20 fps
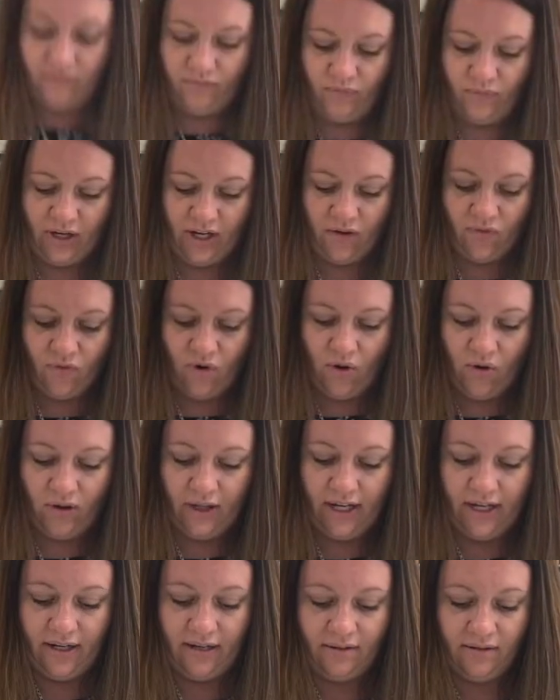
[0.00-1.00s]
You can roll
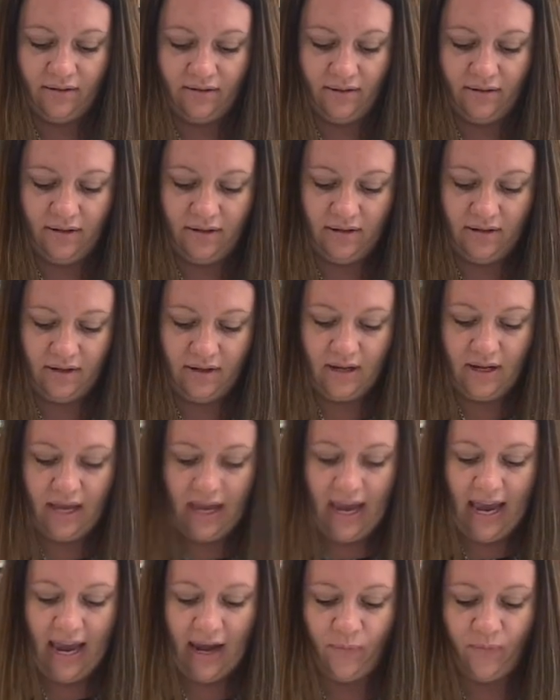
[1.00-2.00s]
it,
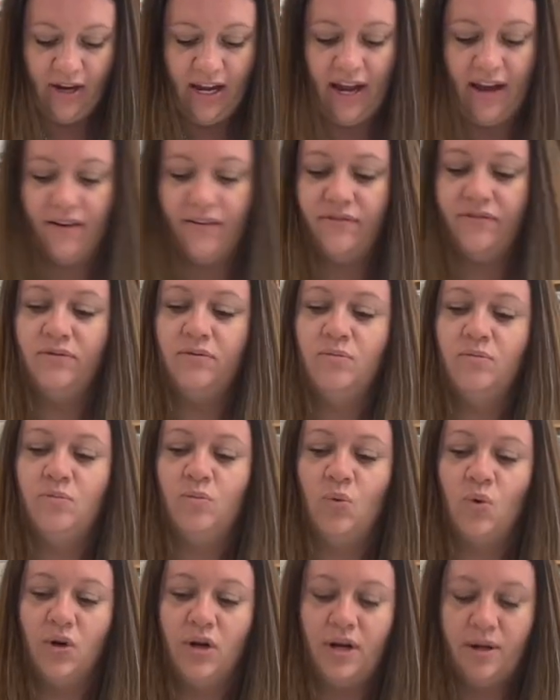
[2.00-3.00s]
and we have
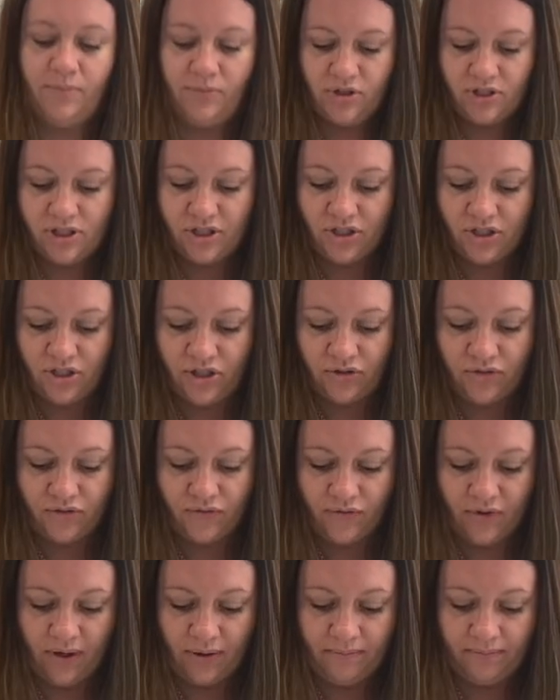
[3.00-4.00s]
more numbers to choose
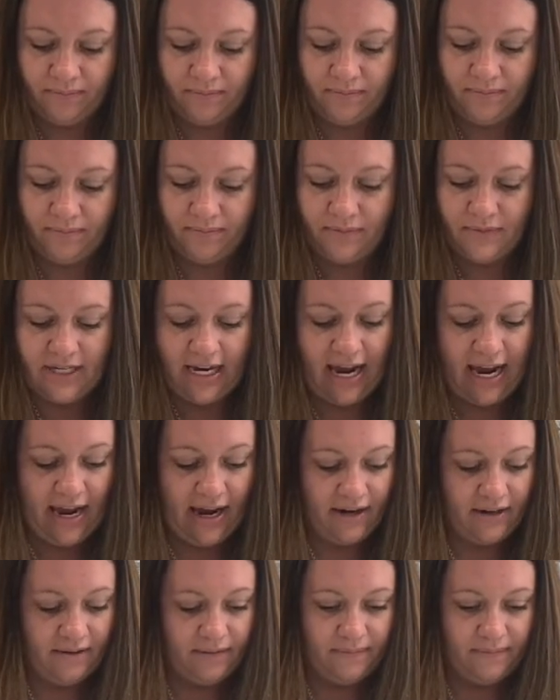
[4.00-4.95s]
from to add.